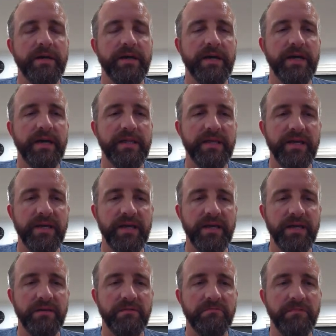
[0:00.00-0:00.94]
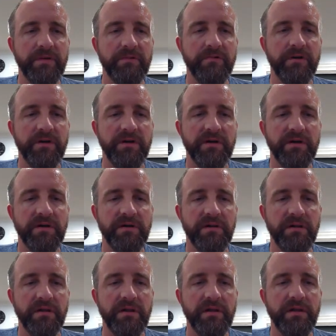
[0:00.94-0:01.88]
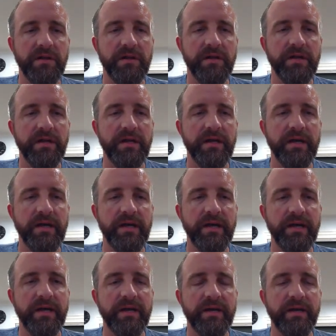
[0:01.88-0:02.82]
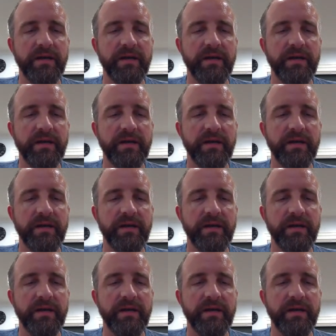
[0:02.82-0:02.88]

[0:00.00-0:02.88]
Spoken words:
and then we will add.